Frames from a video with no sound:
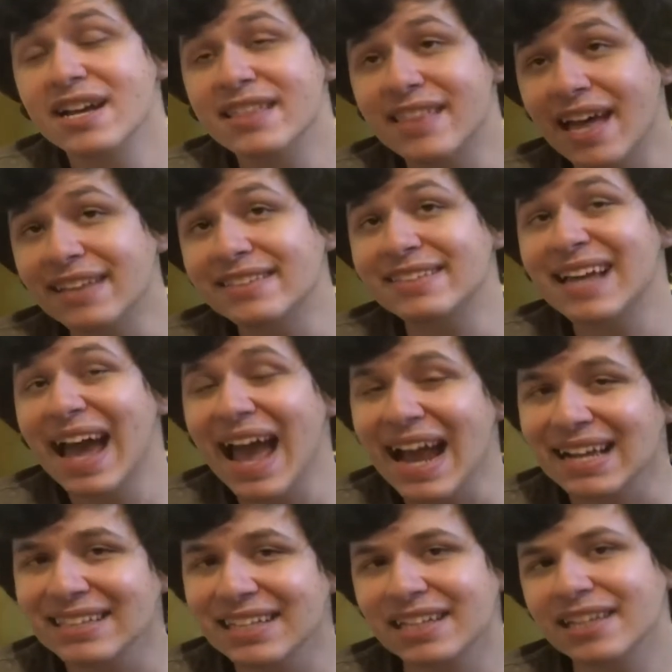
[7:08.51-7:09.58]
then
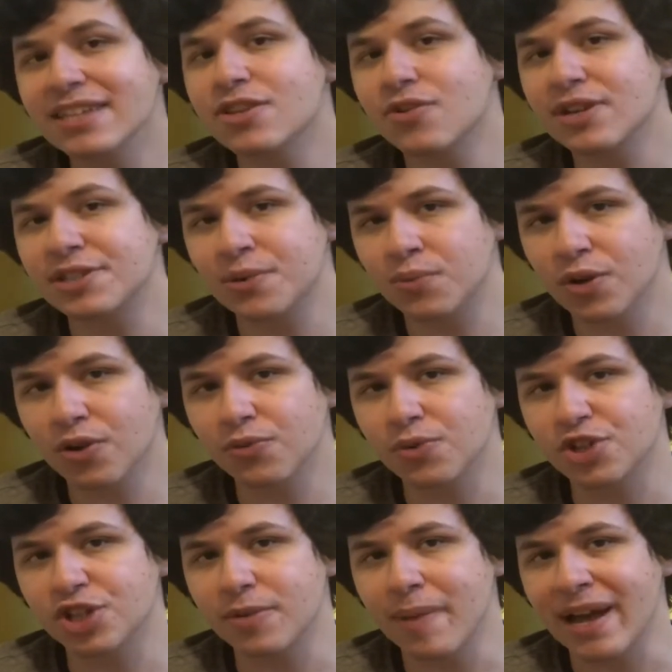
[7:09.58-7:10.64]
technically there is a world
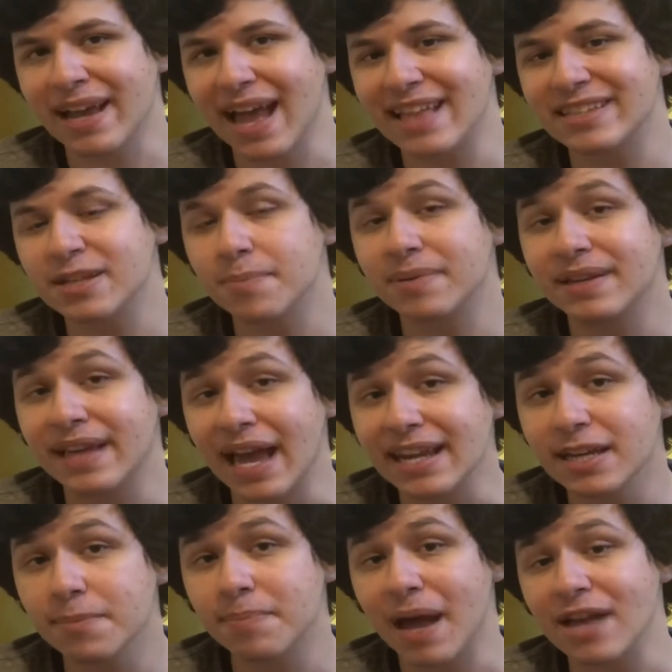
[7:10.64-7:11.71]
where Shemek ends up
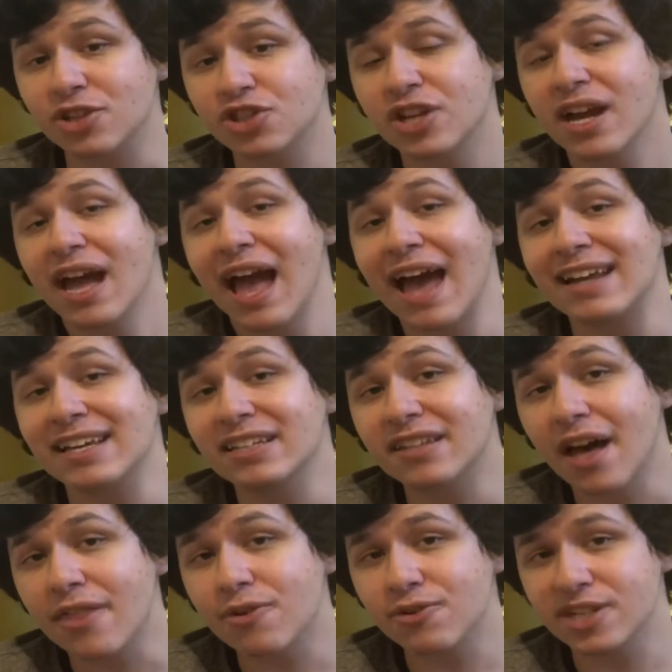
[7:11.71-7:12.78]
getting benched and
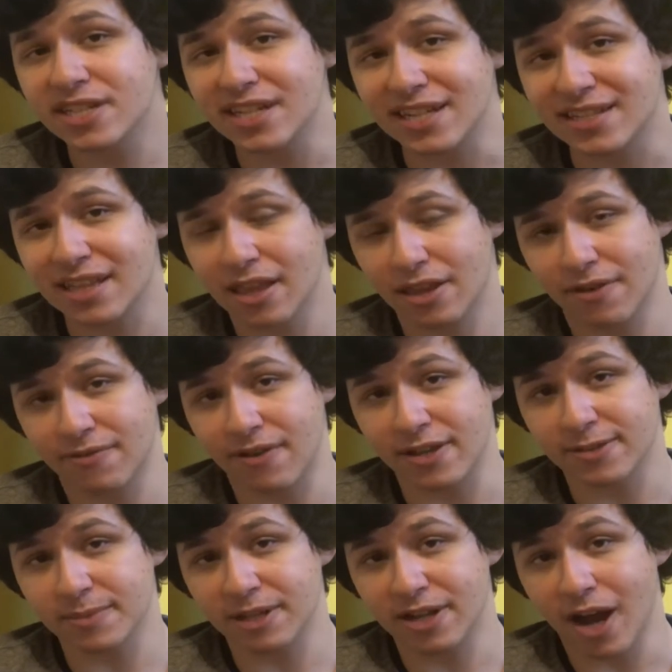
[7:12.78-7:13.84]
another 6th
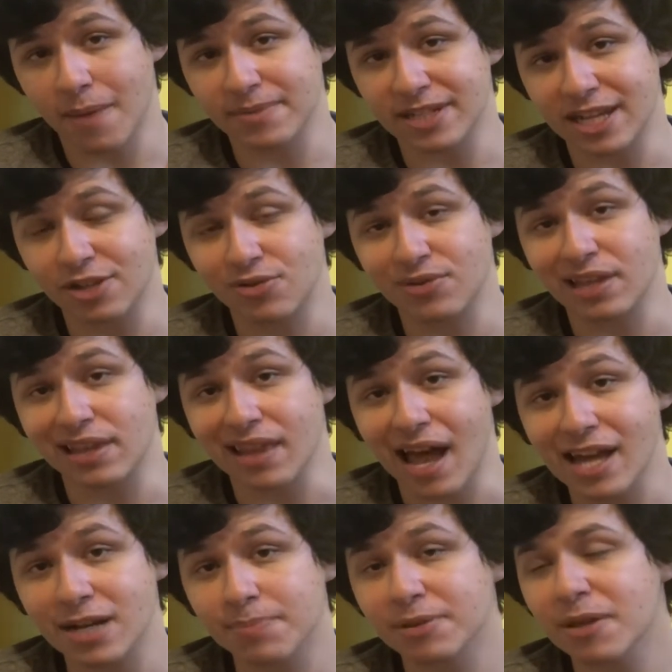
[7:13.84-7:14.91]
defenseman comes into the lineup.